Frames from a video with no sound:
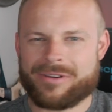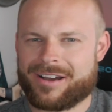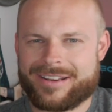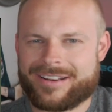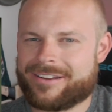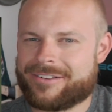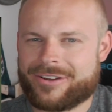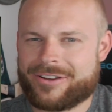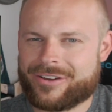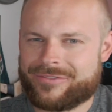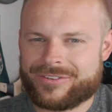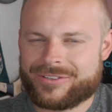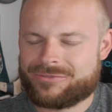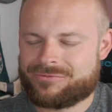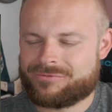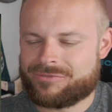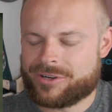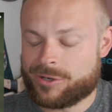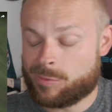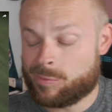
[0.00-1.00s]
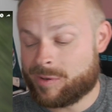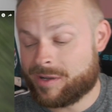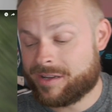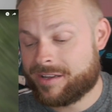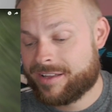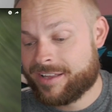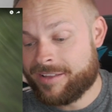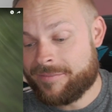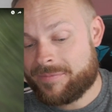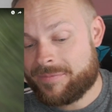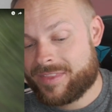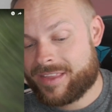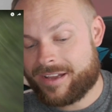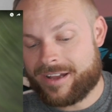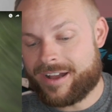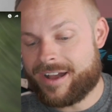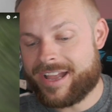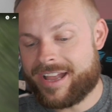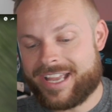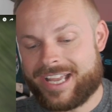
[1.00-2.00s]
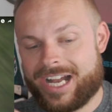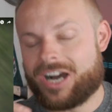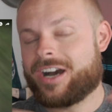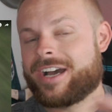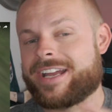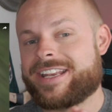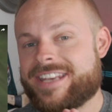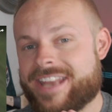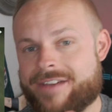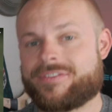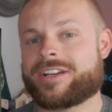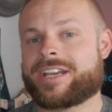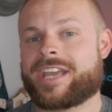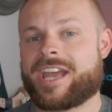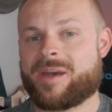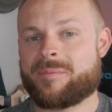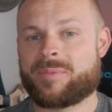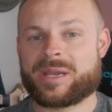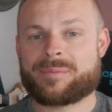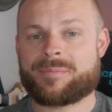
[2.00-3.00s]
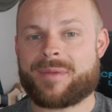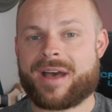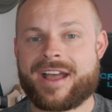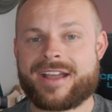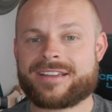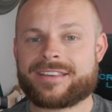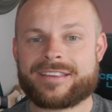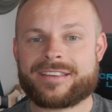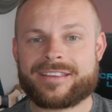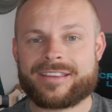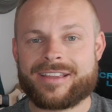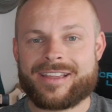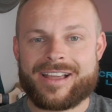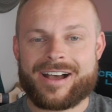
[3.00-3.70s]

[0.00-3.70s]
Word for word: I don't know if it's real, but I never get a Big Mac.